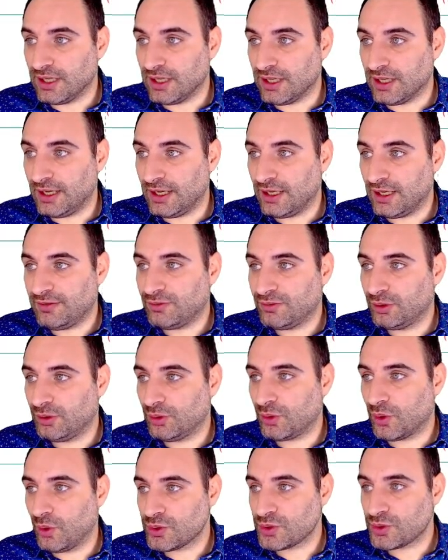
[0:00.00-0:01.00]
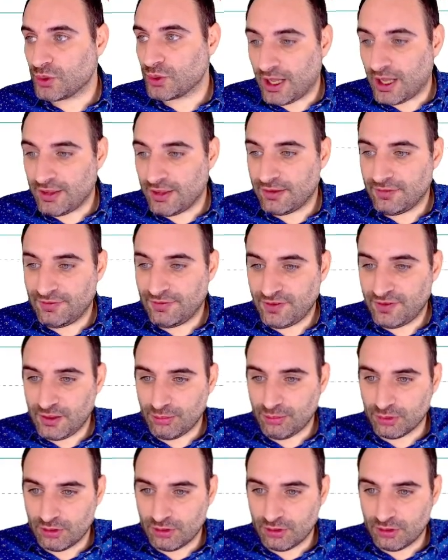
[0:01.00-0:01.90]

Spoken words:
And if we look also at the Fibo,